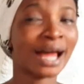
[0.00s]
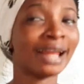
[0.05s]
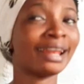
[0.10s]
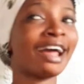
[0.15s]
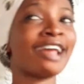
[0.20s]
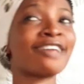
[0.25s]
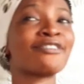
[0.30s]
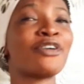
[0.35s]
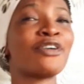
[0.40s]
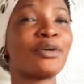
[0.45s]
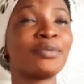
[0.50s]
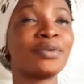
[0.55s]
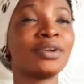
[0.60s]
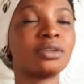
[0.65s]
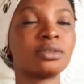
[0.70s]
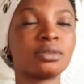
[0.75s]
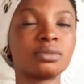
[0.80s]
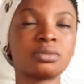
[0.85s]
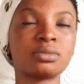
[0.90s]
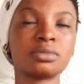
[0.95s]
Like, for real,
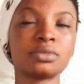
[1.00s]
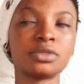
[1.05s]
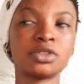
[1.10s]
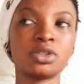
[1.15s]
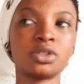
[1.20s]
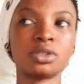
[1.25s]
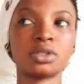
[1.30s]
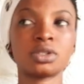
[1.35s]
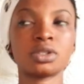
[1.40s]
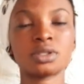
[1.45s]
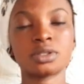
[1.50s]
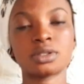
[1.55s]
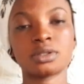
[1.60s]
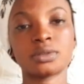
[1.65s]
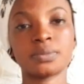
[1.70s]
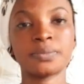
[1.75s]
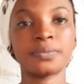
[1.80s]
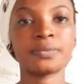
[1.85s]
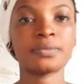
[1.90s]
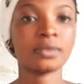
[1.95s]
Jesus,
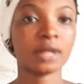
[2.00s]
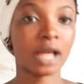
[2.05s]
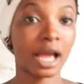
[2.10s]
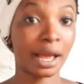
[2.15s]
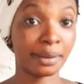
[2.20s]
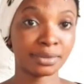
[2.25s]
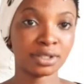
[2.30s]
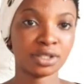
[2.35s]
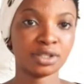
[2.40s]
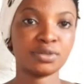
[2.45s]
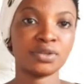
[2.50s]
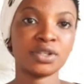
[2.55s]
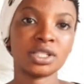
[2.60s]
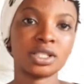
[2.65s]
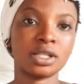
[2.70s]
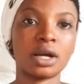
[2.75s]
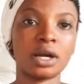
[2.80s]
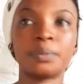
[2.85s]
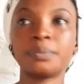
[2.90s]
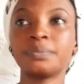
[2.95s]
I'm serious
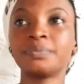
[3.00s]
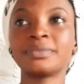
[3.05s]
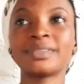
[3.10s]
now.